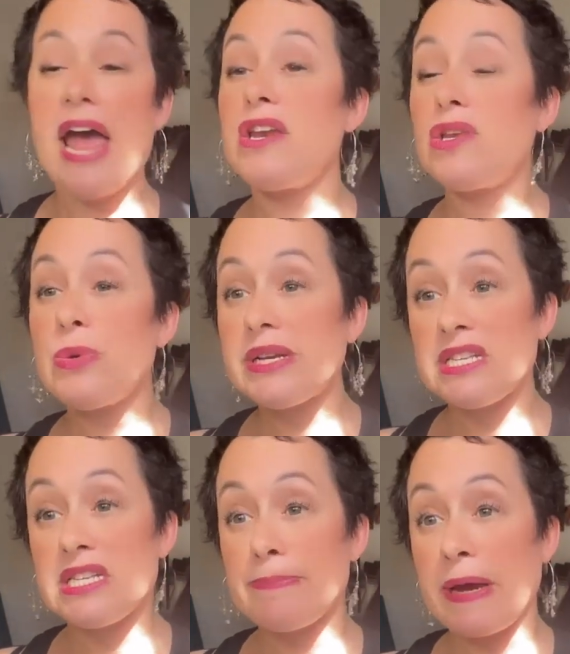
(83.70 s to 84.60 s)
and you
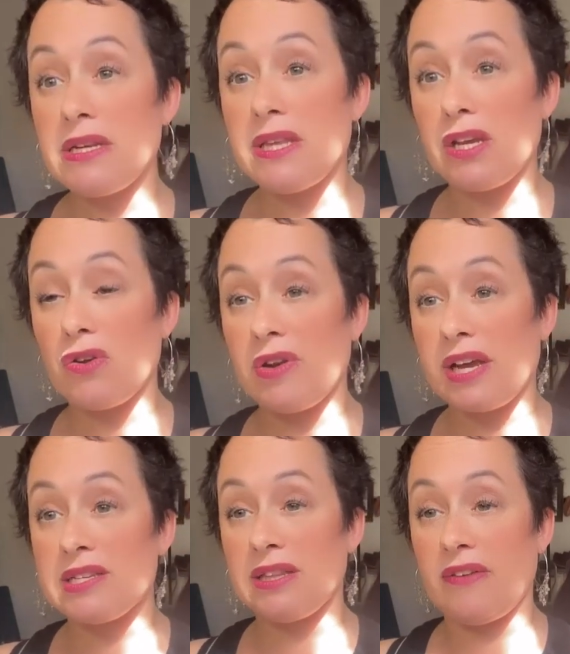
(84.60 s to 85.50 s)
suspect that your
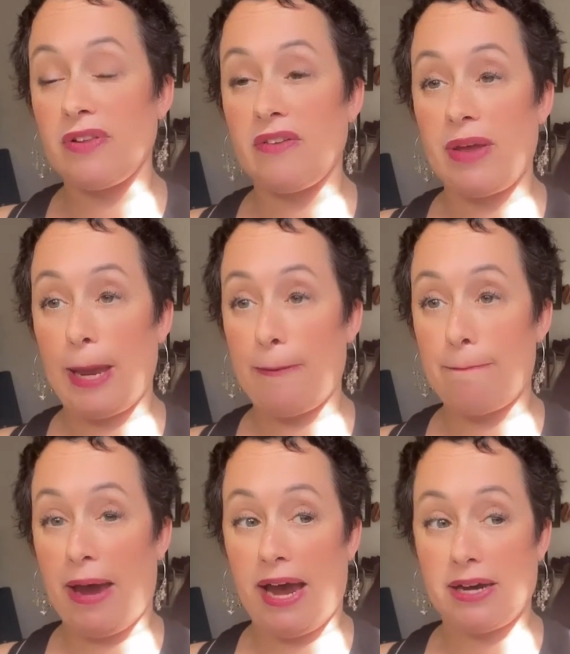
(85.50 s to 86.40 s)
next level of
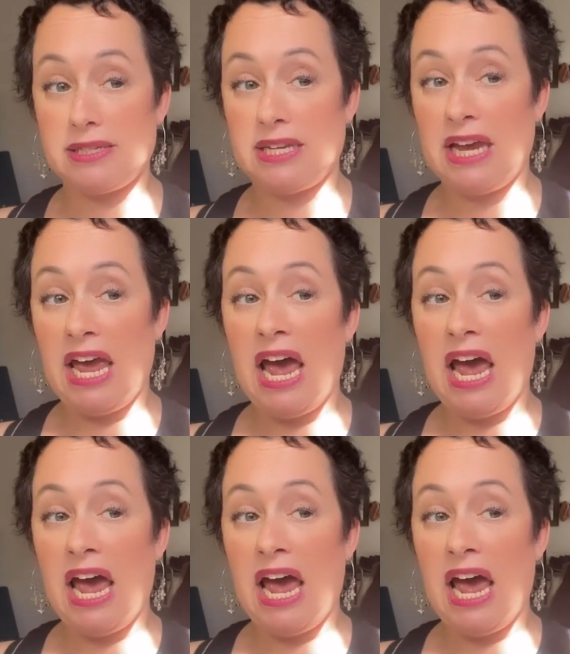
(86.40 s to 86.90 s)
impact